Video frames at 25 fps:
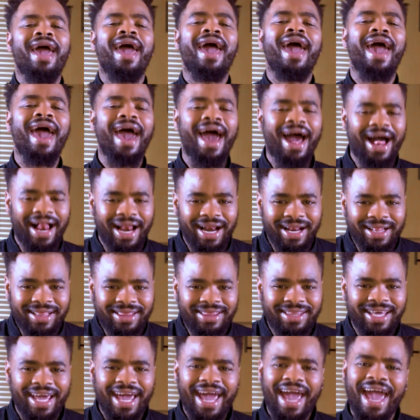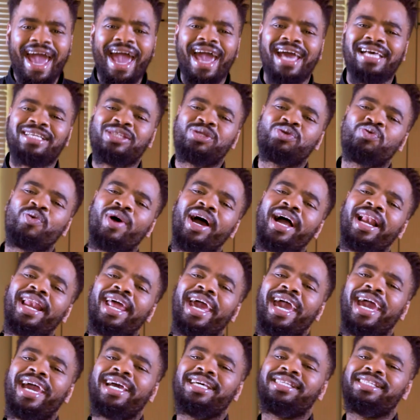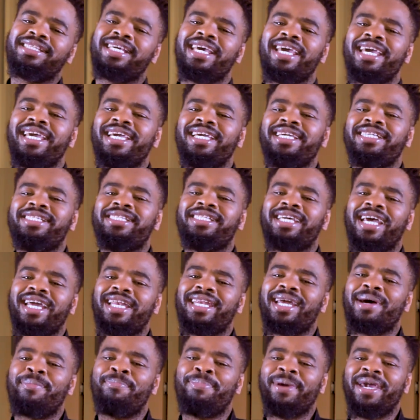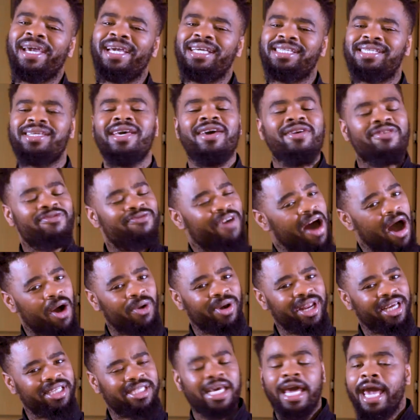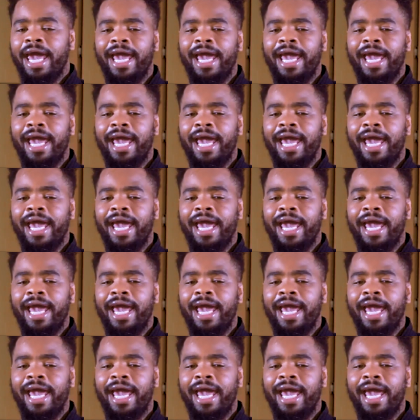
health as well as gender-based violence.